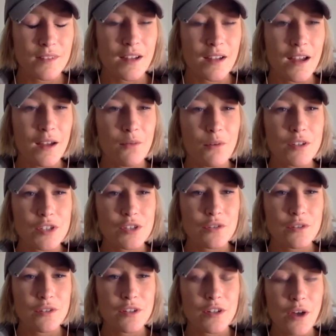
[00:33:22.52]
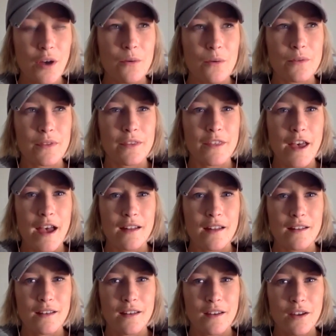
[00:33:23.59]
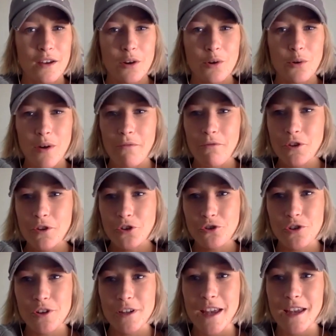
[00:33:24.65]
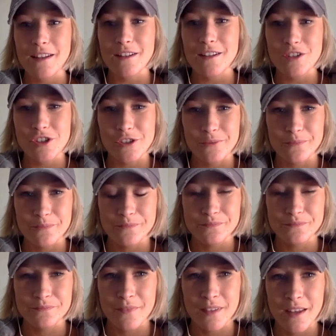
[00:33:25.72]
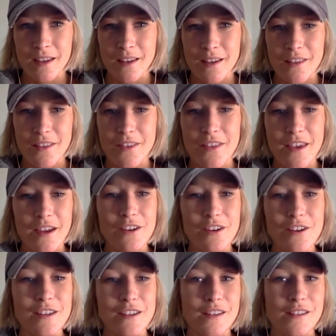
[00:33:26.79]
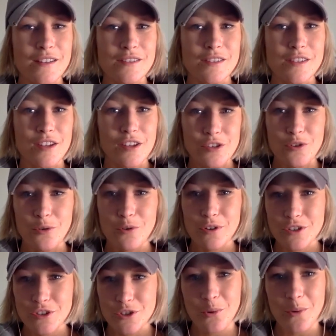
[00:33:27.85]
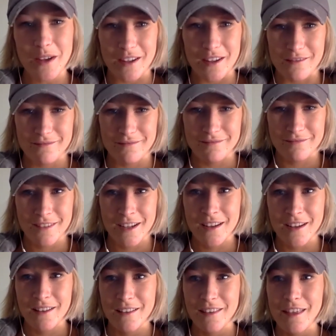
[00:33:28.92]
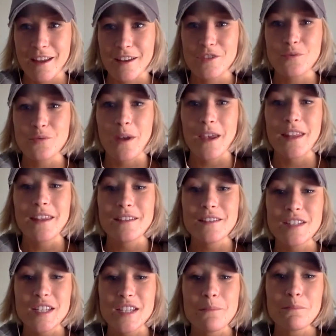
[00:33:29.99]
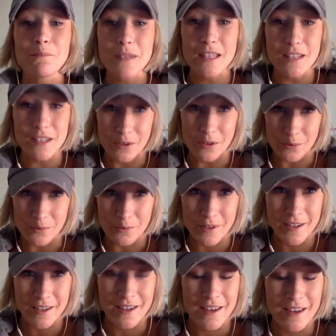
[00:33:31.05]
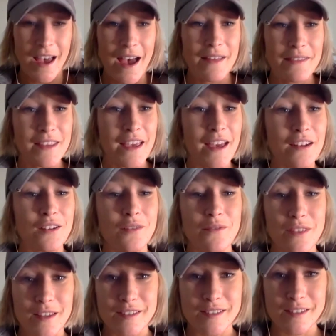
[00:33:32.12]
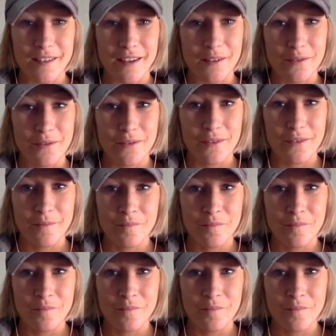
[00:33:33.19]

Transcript: I want you to know that whoever created you, there is your twin that is waiting to meet you at the end of this life.